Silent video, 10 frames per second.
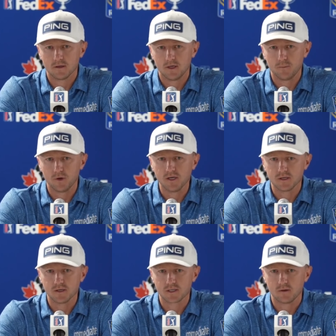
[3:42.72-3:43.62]
it plays
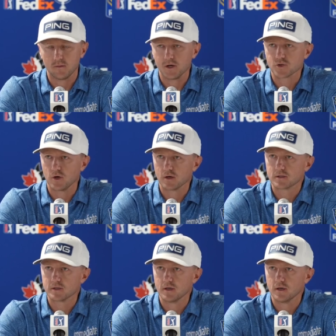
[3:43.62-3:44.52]
into some of my
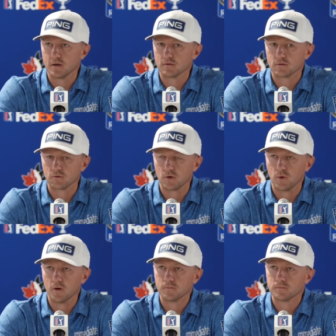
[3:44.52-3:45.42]
strengths really
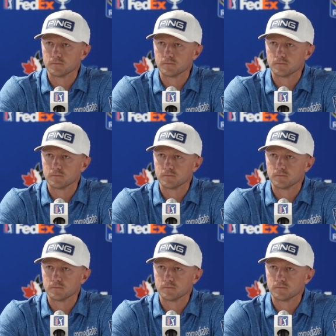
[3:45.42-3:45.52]
well.